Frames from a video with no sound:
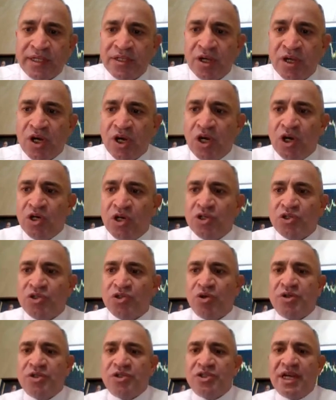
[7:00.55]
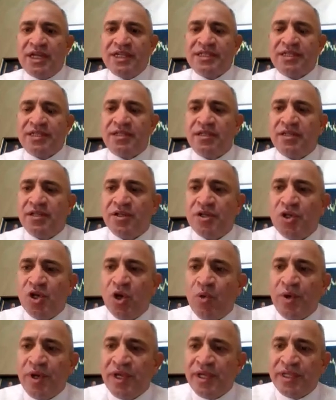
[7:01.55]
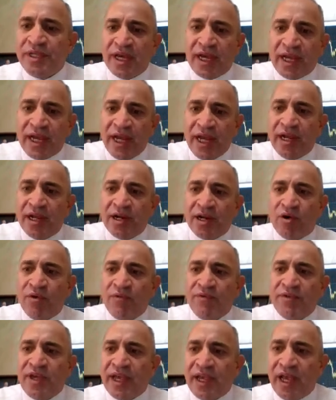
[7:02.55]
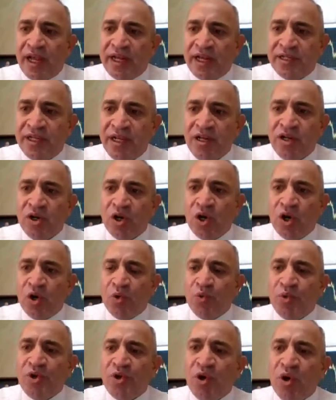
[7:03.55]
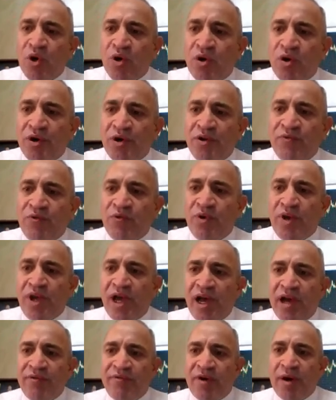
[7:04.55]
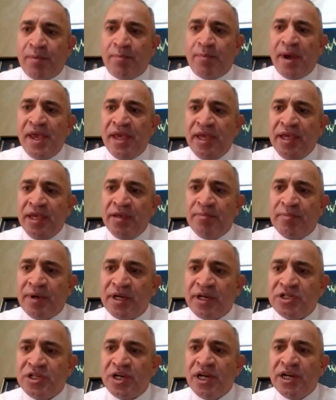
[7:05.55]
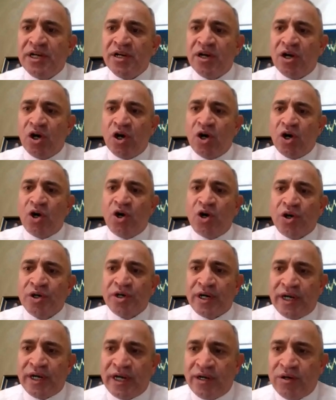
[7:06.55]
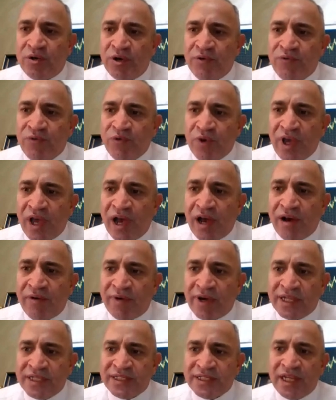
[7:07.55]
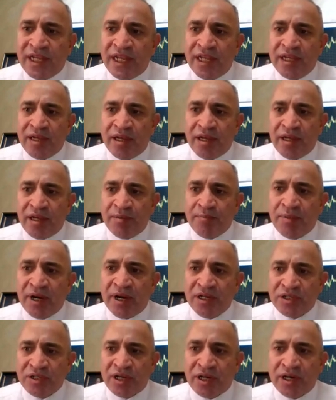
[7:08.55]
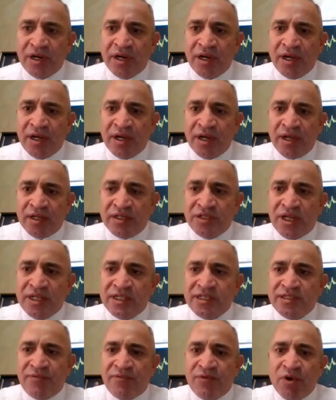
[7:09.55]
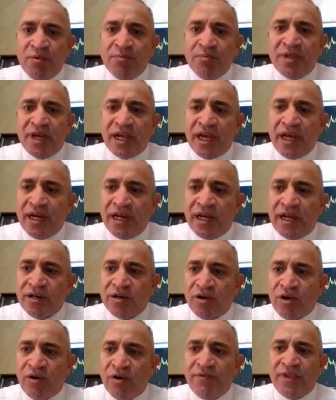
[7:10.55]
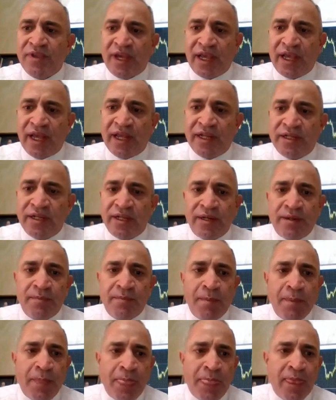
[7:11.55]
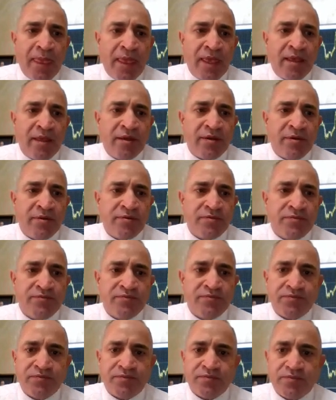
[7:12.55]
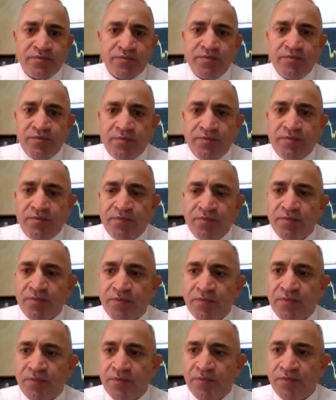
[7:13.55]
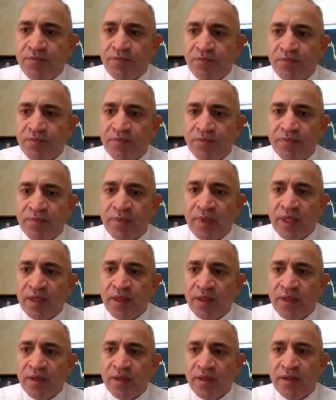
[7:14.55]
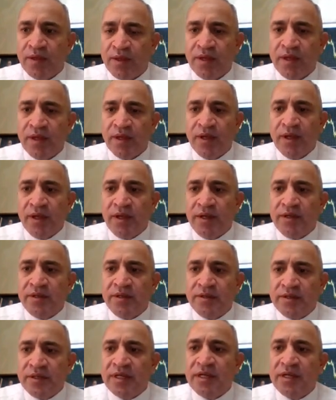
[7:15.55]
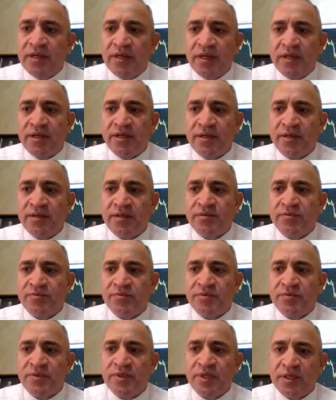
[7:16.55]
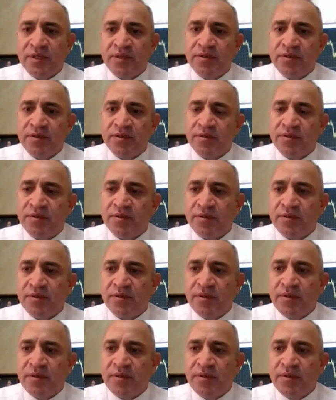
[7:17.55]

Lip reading: price. So just knowing the color of the candle, we know if we have a buying pressure or if we have a selling pressure, just from the color of the candle. Some people, they use red and green, so it's the same. The red candle is the black candle.